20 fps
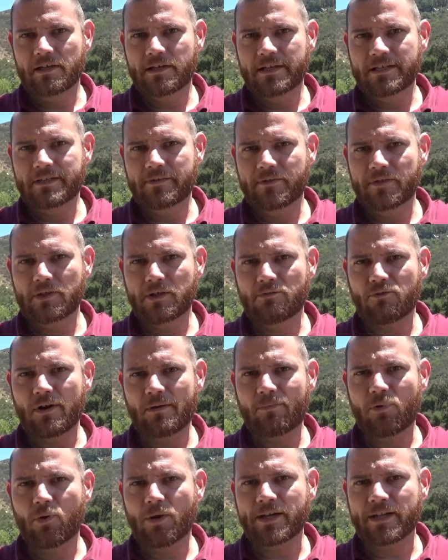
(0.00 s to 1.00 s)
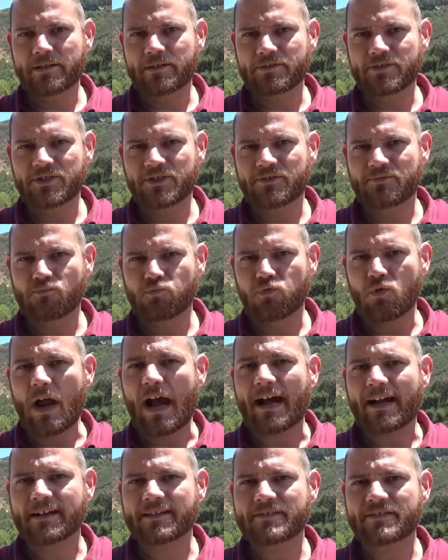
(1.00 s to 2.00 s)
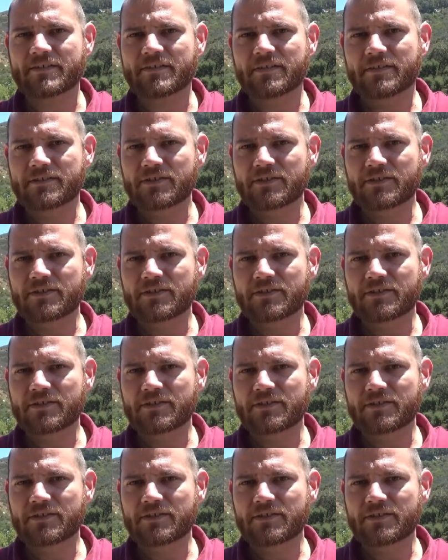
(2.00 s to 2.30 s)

is if you look where I'm pointing, there's just rocks,